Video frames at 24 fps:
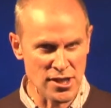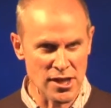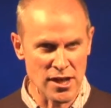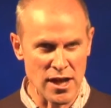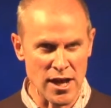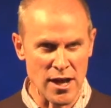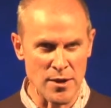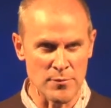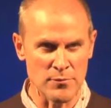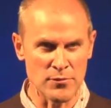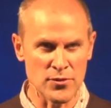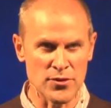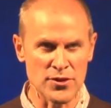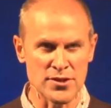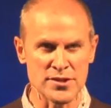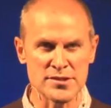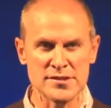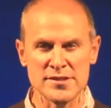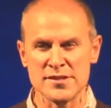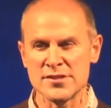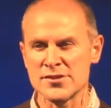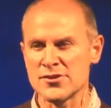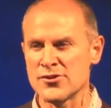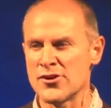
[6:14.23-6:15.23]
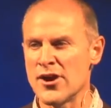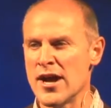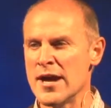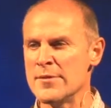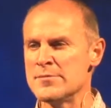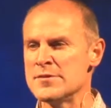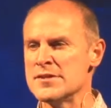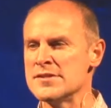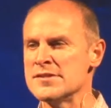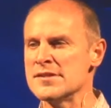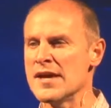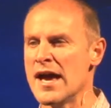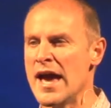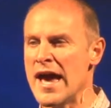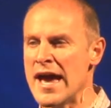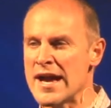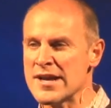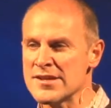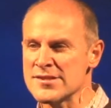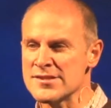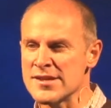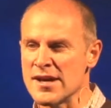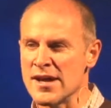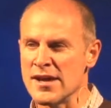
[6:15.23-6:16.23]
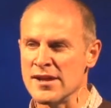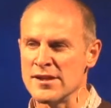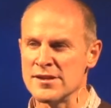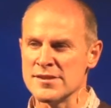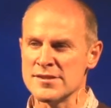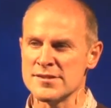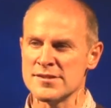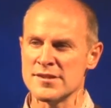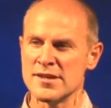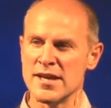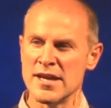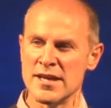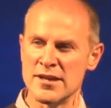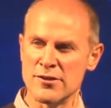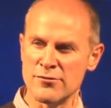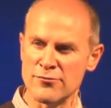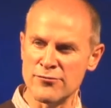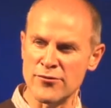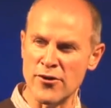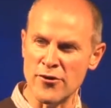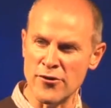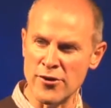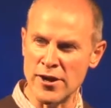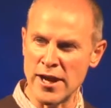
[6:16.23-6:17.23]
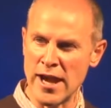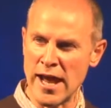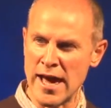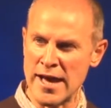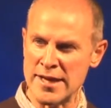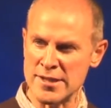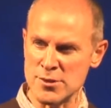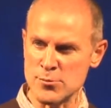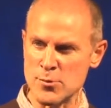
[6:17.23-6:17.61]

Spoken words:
that is described as exiles in a foreign land.